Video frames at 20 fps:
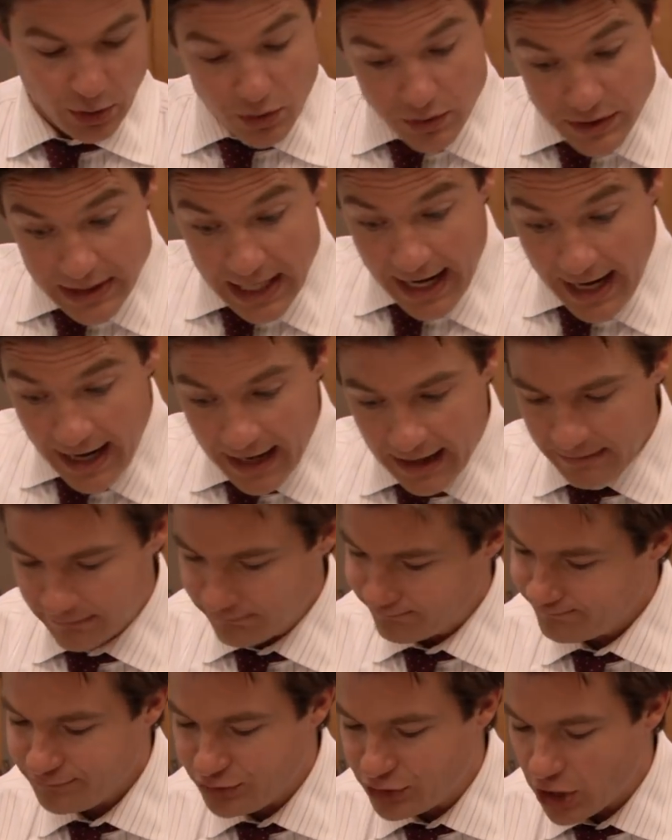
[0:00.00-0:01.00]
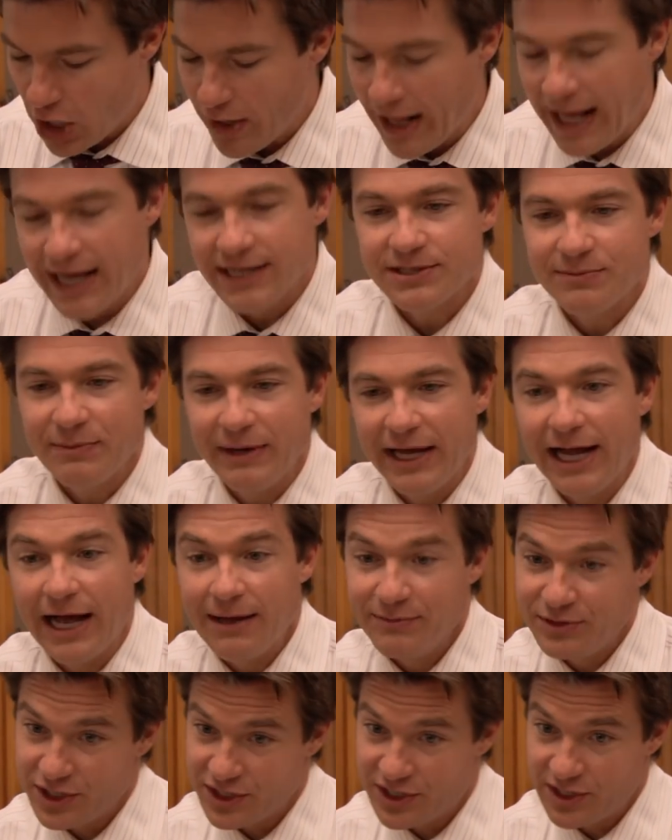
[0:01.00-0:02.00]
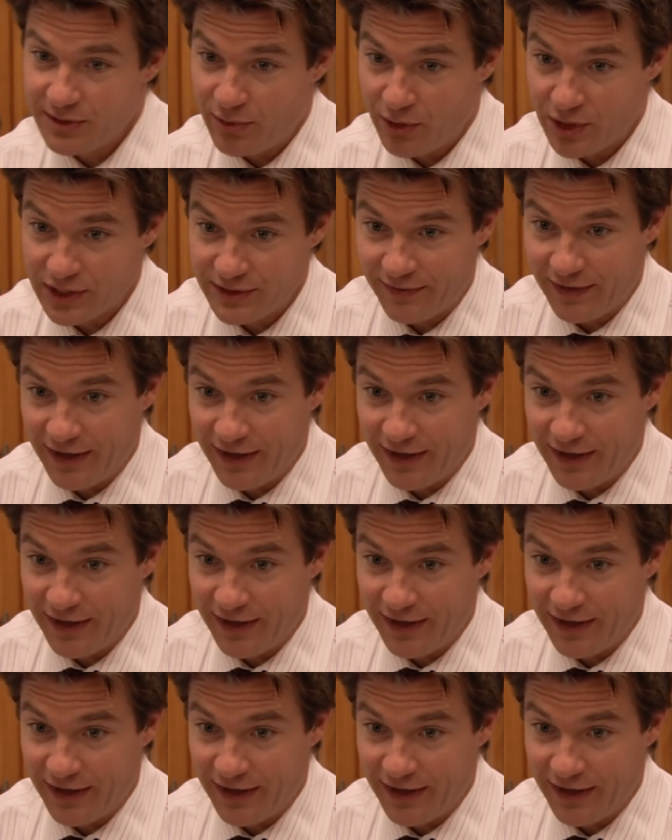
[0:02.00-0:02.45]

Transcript: Who's Anne? Don't ask me, I'm just the boy's